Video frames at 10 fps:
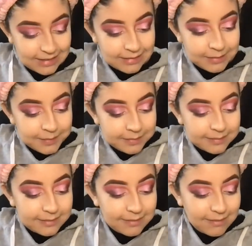
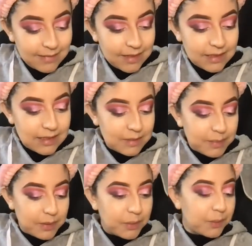It's
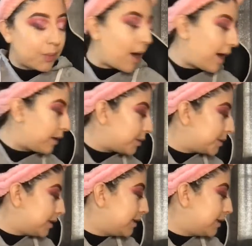been a wild